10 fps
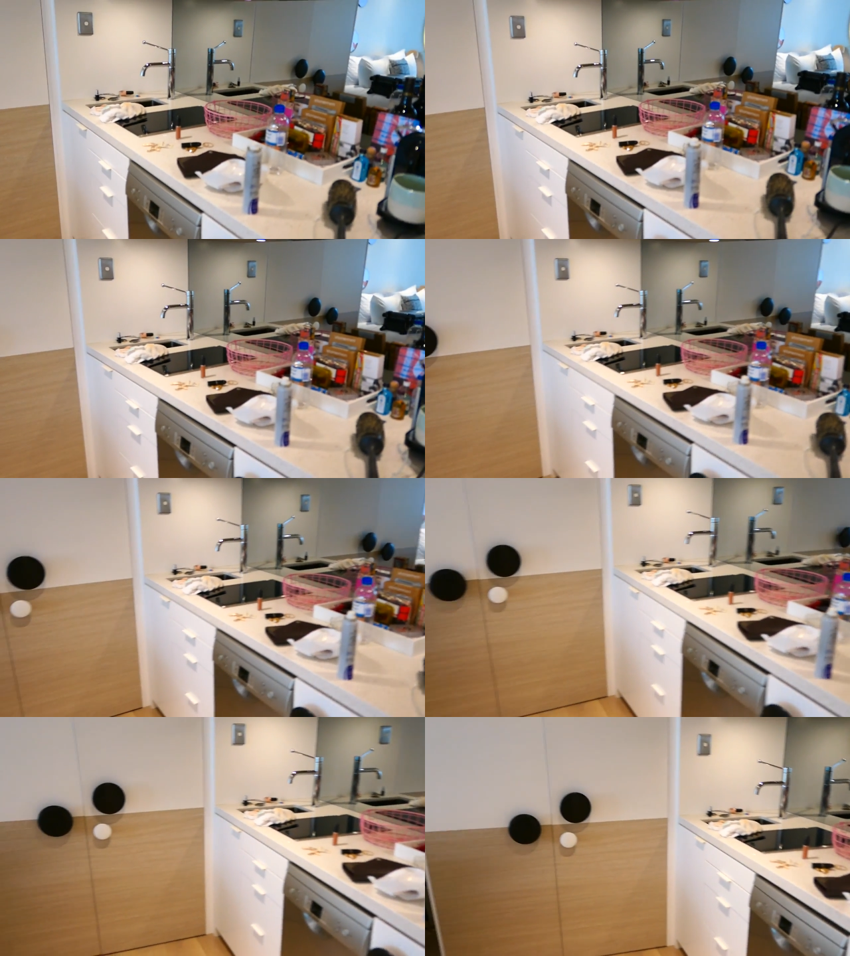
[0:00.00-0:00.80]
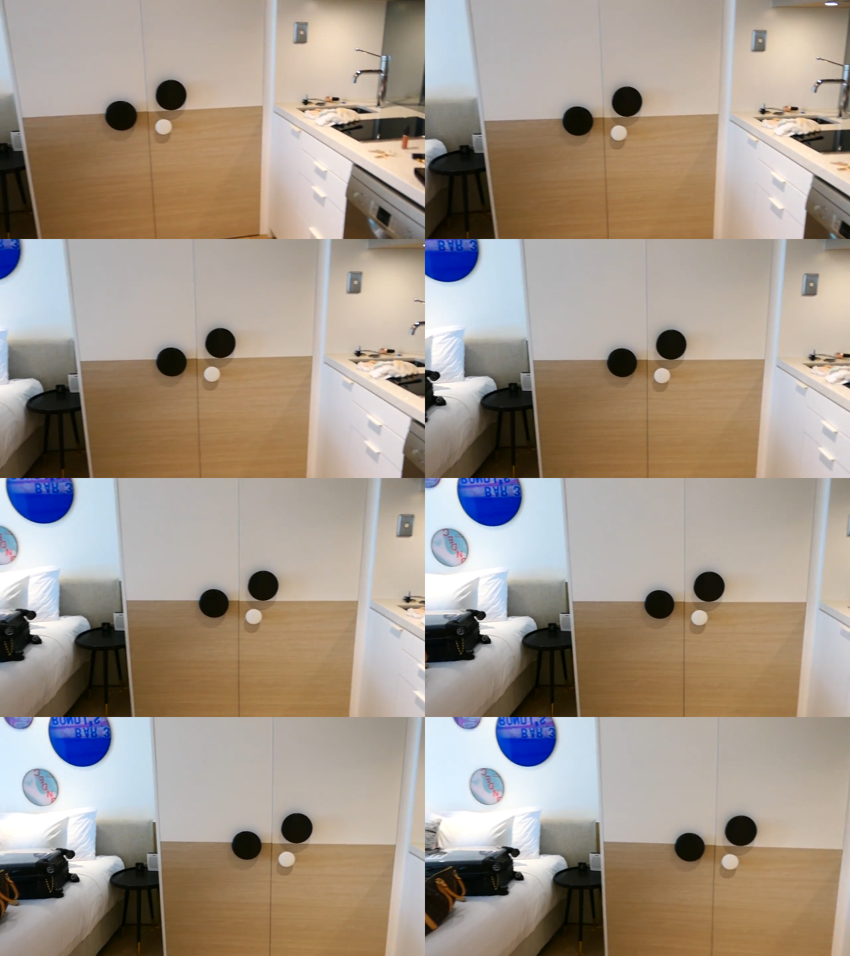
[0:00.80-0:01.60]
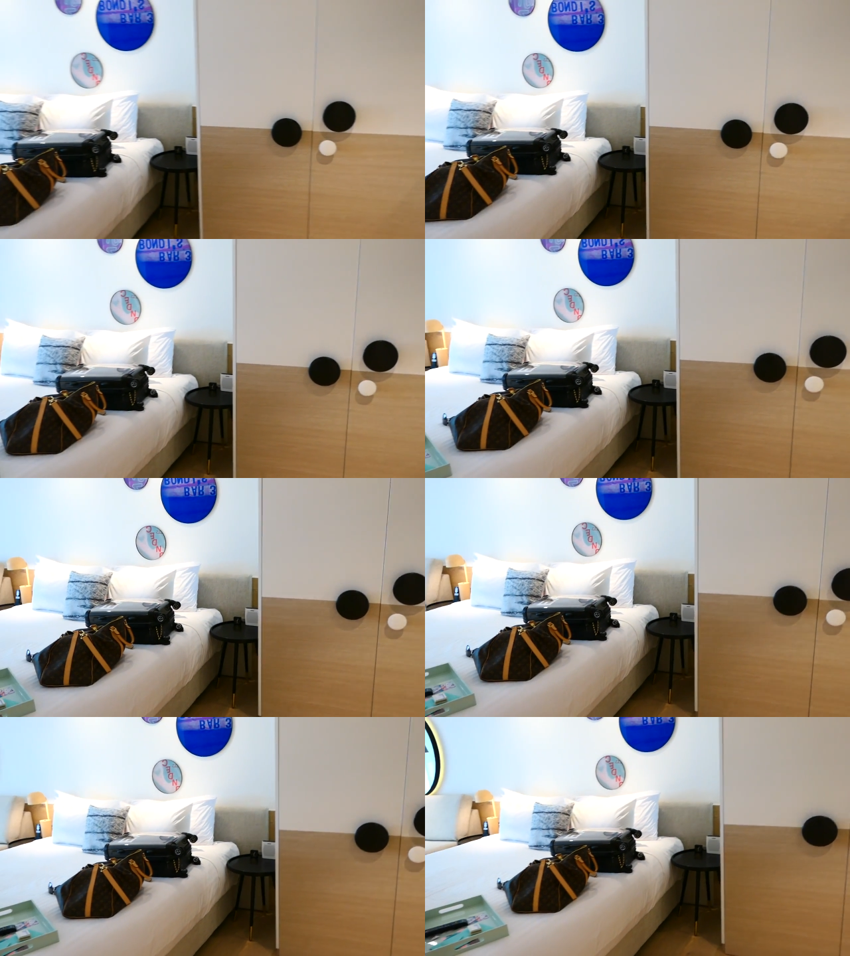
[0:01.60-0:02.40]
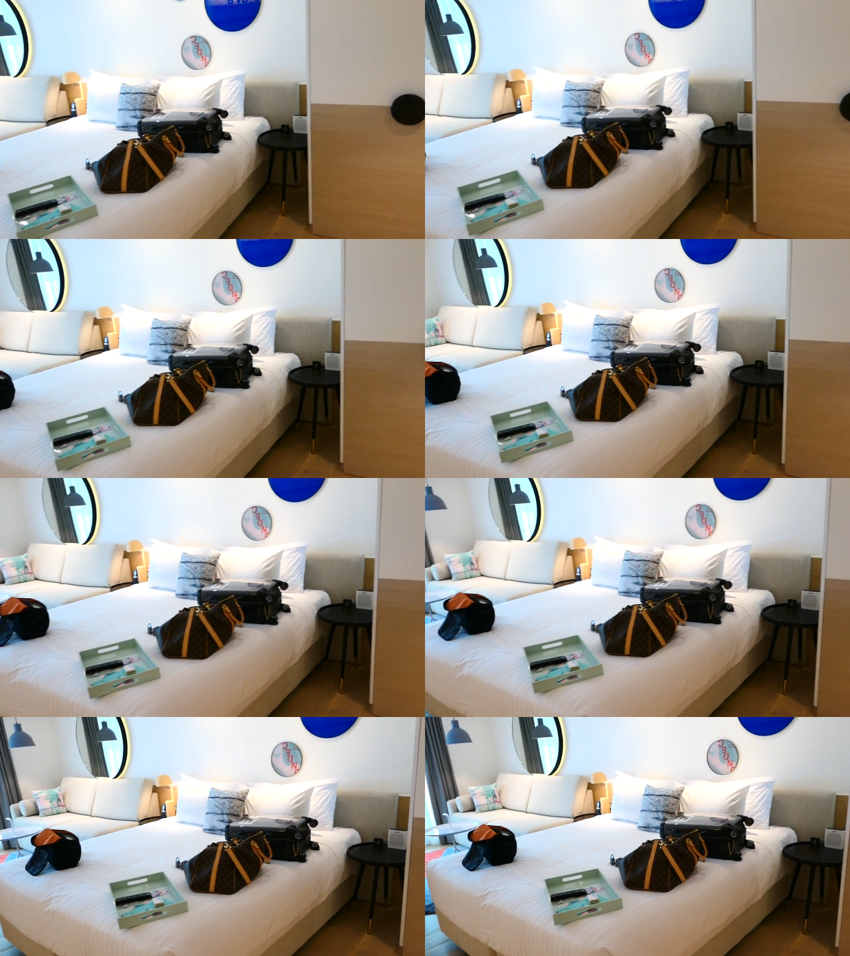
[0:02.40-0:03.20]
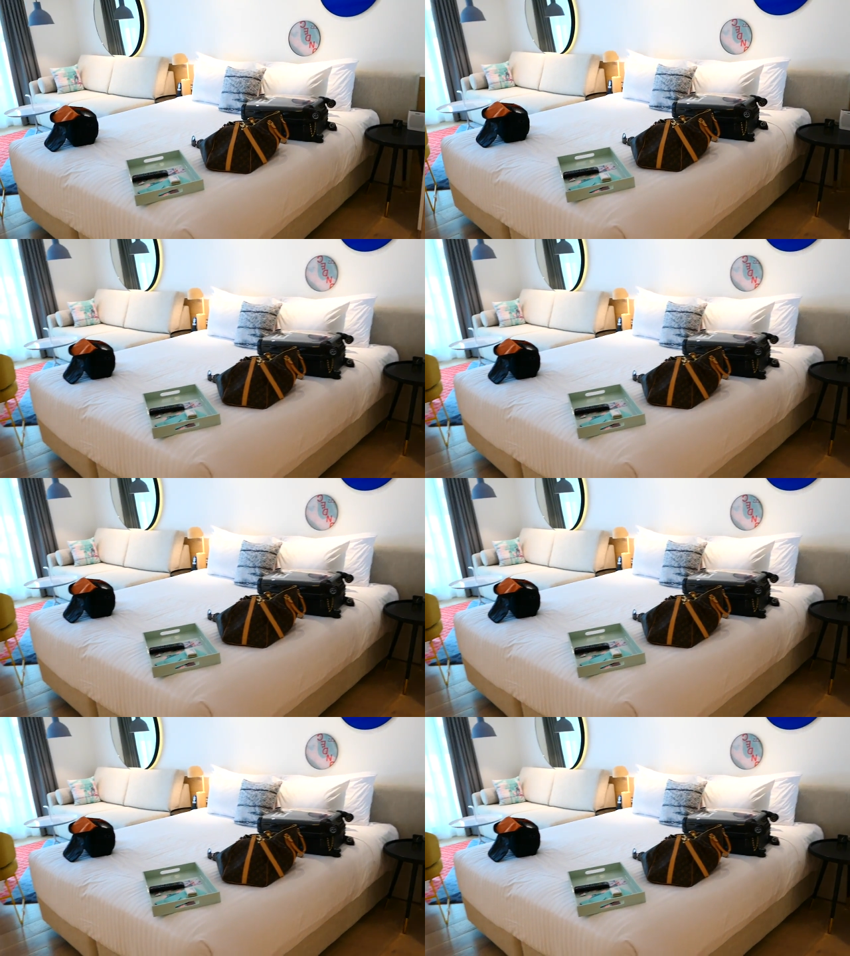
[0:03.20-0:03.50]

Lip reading: (no speaker visible)